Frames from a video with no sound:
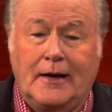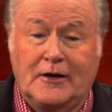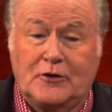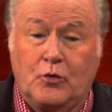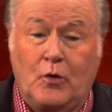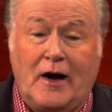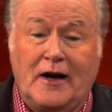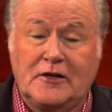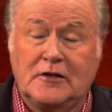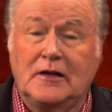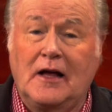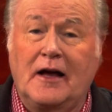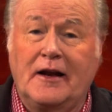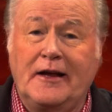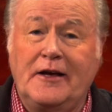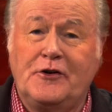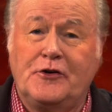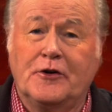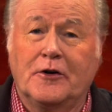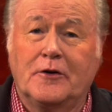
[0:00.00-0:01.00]
That's why it's a
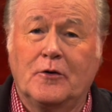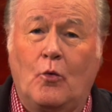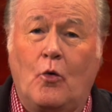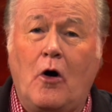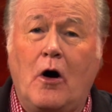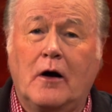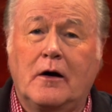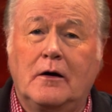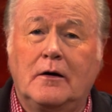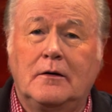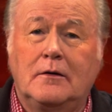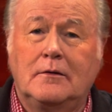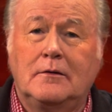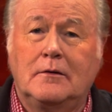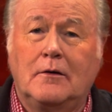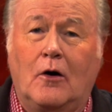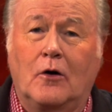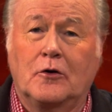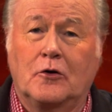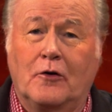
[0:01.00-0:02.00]
lot easier to walk
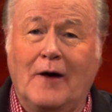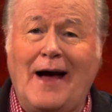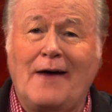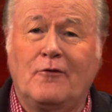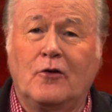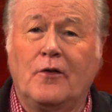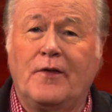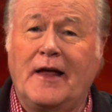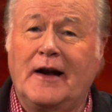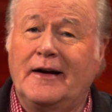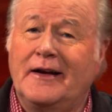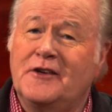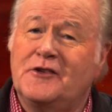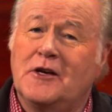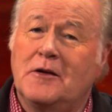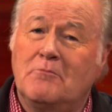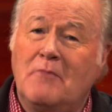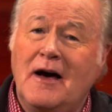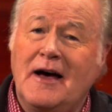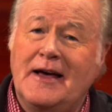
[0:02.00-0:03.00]
on gravel than it
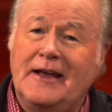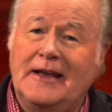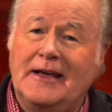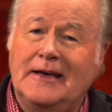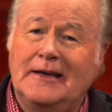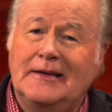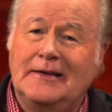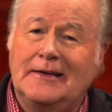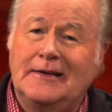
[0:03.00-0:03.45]
is in mud.